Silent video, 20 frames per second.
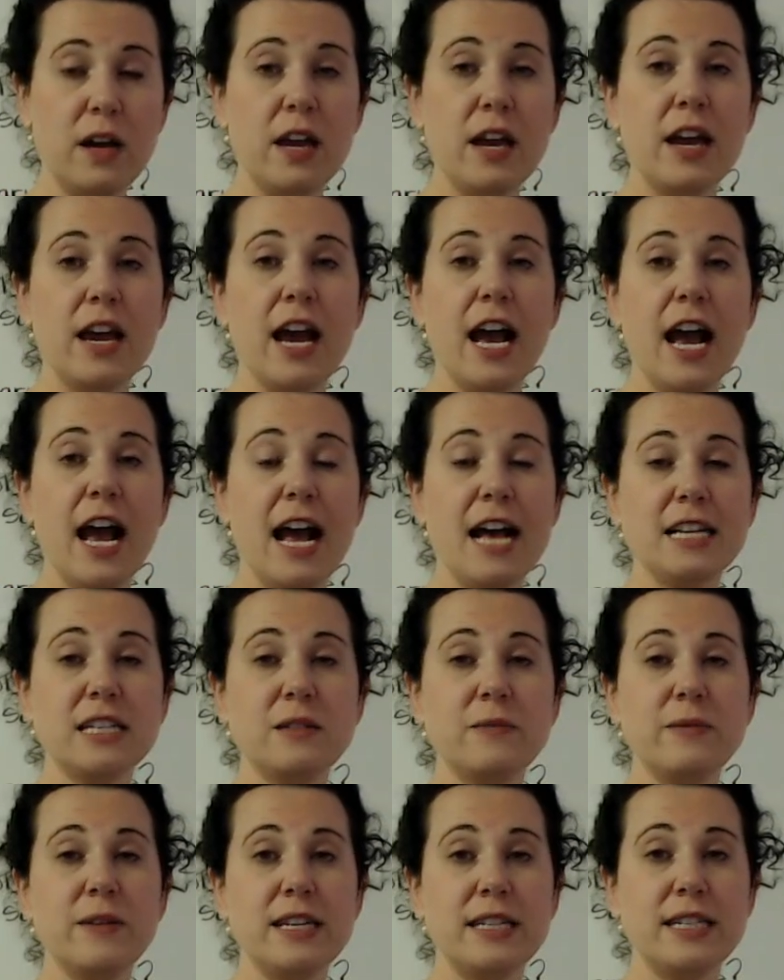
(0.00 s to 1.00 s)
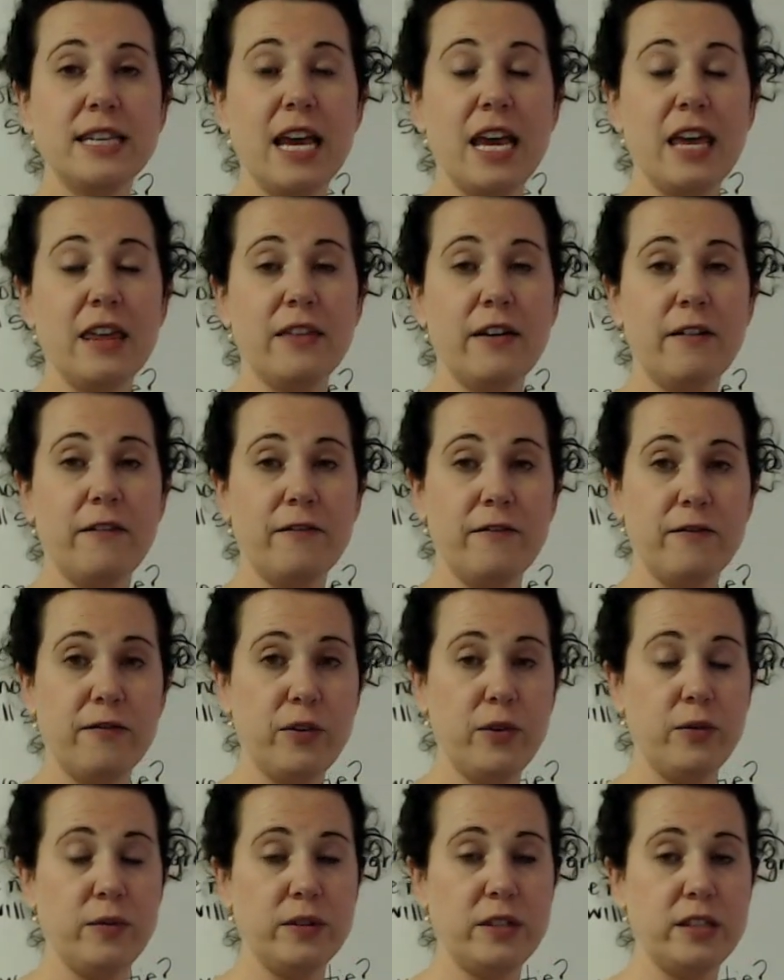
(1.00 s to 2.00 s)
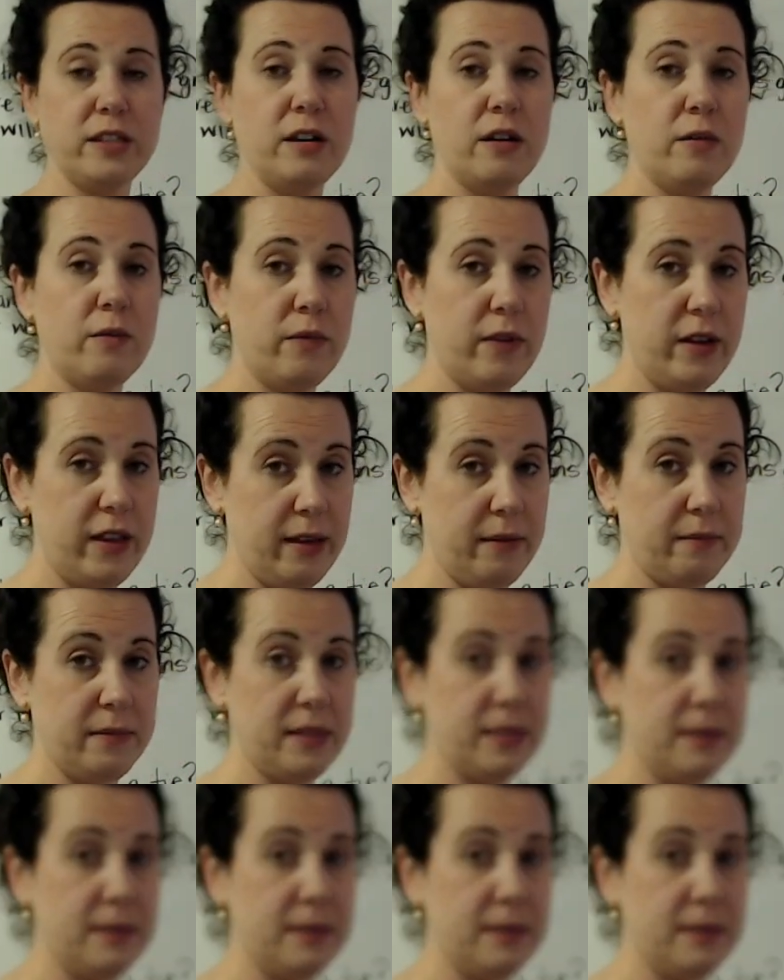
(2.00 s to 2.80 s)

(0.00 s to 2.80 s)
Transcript: as we say the fruit rhythms.